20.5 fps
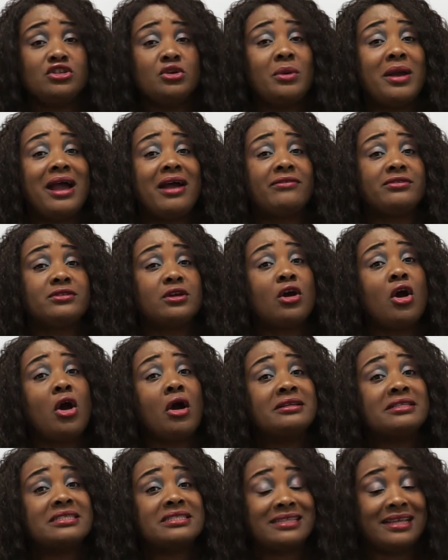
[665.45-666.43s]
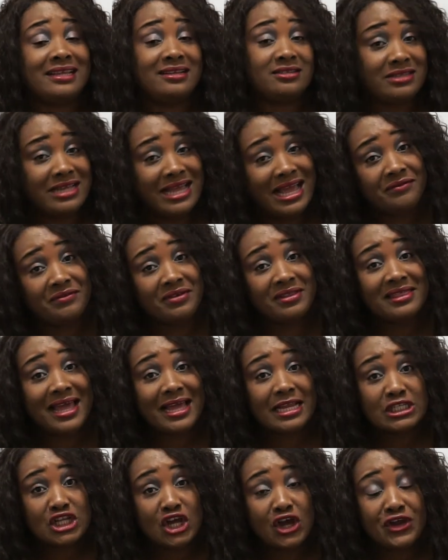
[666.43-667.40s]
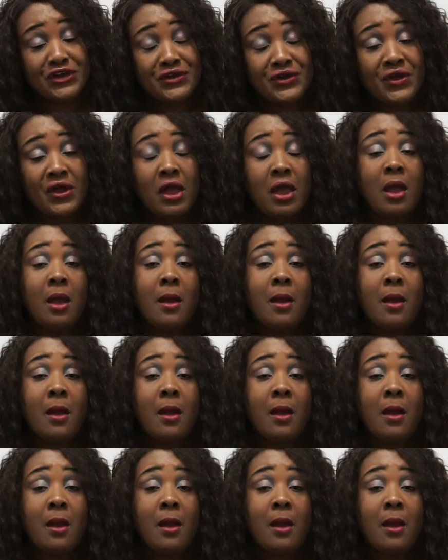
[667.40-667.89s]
you have to consent to having that done.